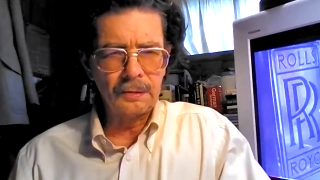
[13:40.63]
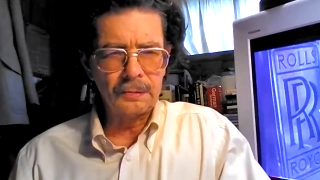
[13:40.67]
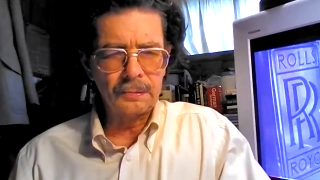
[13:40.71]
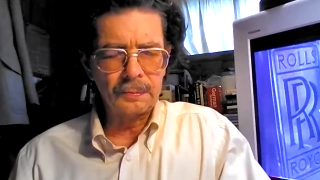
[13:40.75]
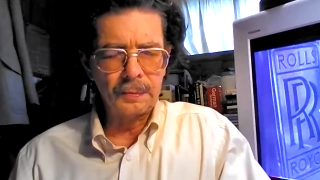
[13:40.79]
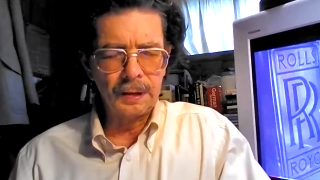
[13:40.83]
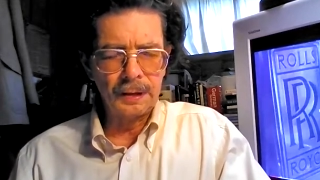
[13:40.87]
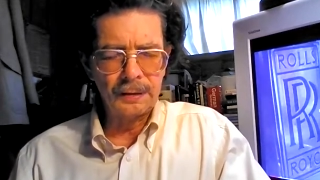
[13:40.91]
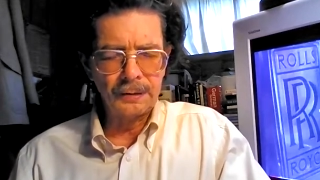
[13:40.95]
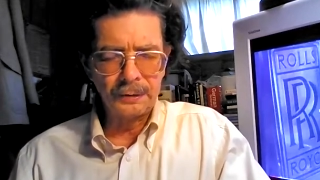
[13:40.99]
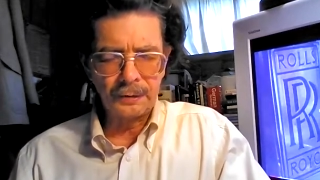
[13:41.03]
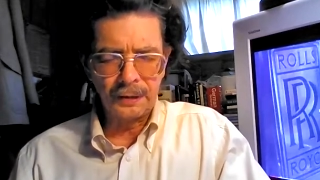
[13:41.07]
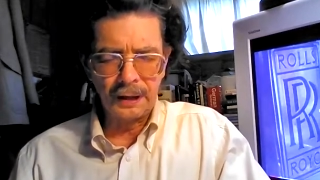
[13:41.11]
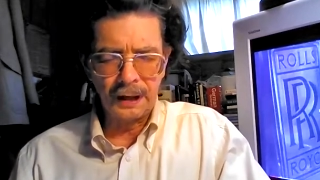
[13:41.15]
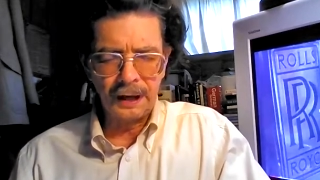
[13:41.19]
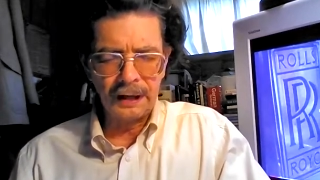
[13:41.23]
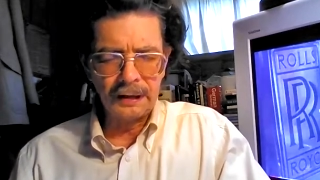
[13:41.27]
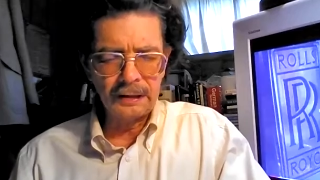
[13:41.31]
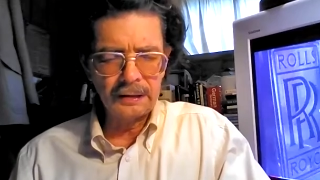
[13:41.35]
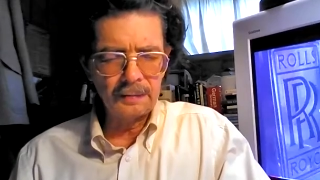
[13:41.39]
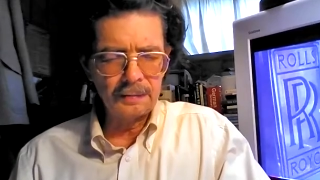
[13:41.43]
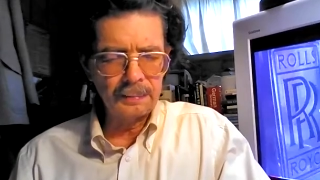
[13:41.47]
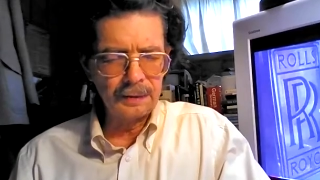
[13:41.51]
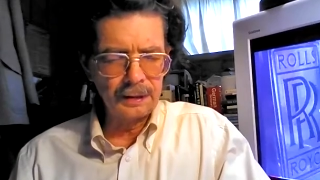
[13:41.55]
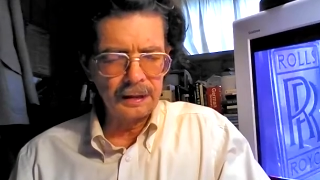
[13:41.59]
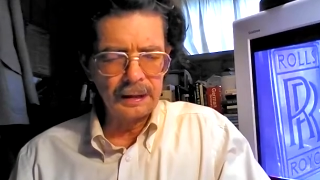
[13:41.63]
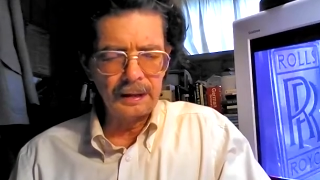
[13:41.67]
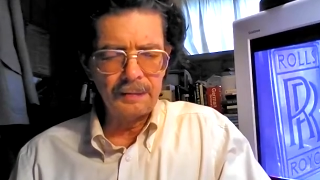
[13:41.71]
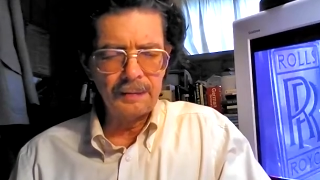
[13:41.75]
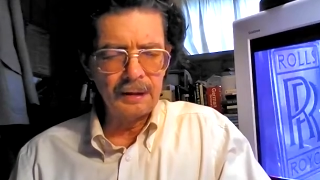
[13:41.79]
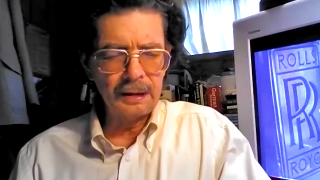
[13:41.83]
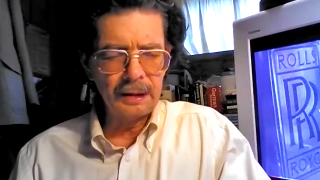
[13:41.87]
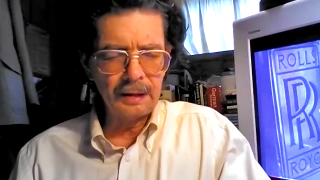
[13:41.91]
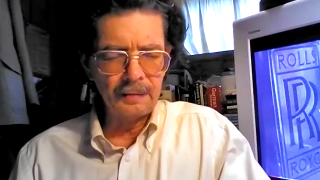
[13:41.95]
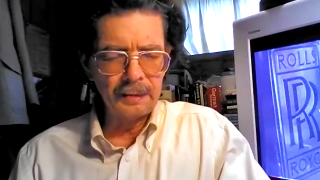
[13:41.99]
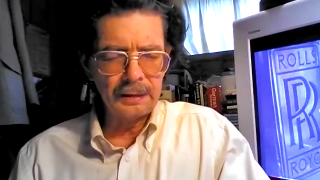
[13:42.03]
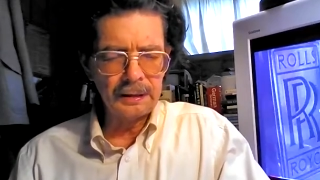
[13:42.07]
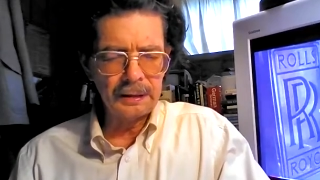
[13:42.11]
Been trained to believe
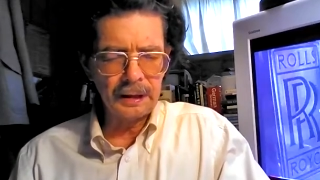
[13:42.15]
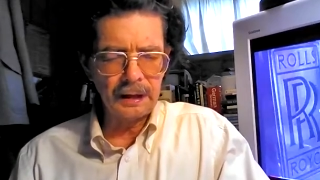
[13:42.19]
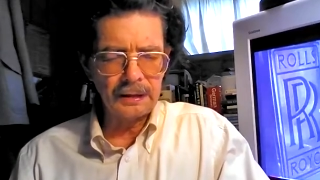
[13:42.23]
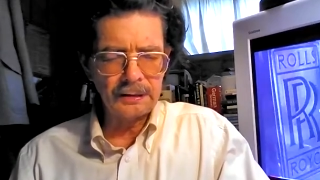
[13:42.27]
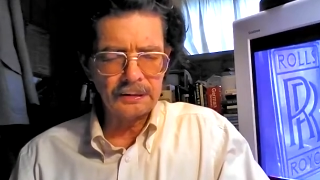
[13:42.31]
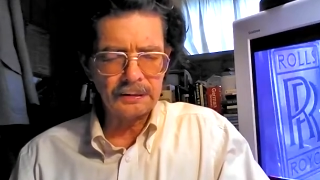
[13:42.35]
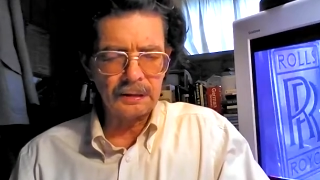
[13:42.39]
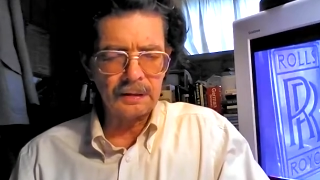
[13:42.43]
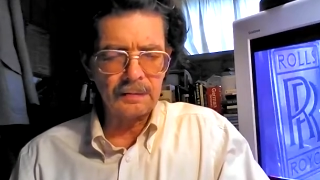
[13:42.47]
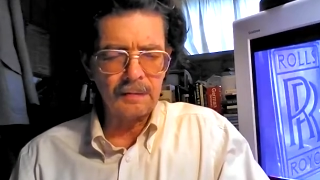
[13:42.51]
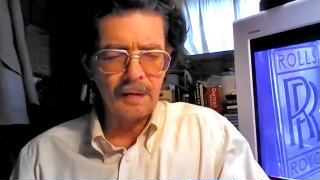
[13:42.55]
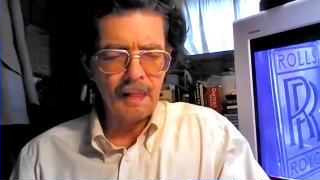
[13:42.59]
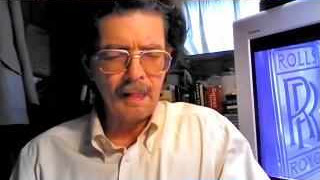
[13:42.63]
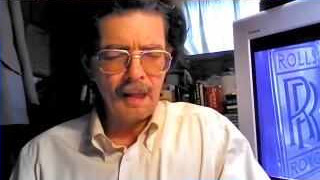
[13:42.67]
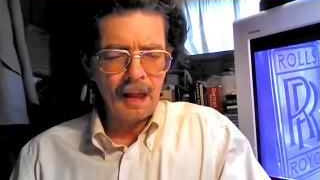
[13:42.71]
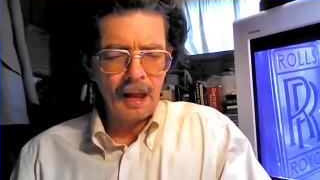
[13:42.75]
in limitation.